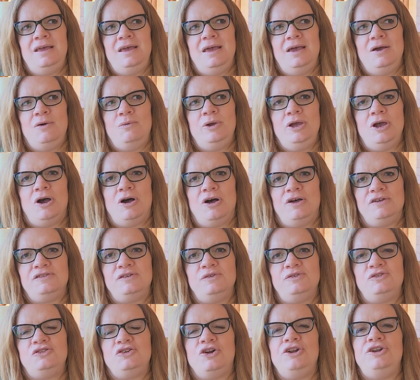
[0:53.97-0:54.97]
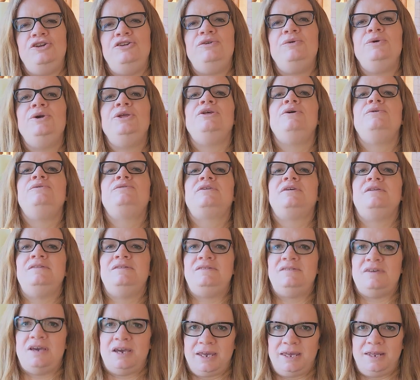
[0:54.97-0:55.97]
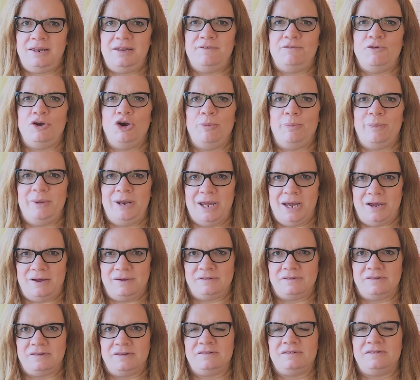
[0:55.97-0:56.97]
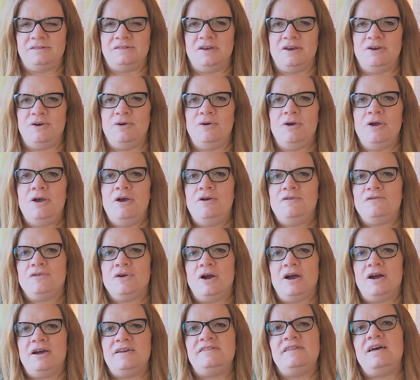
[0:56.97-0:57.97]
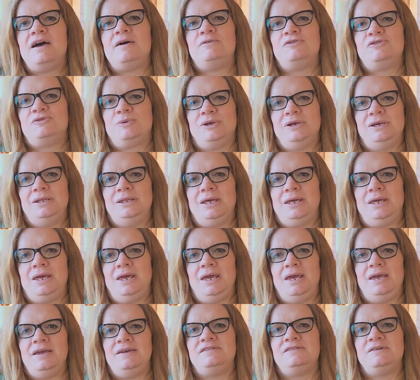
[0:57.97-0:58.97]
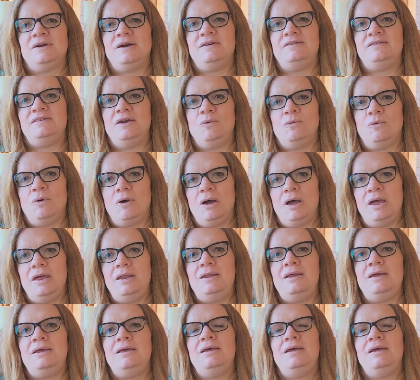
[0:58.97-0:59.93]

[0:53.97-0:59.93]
we also started doing those consecutive open houses. So for us, that was really the key. So I'd say one,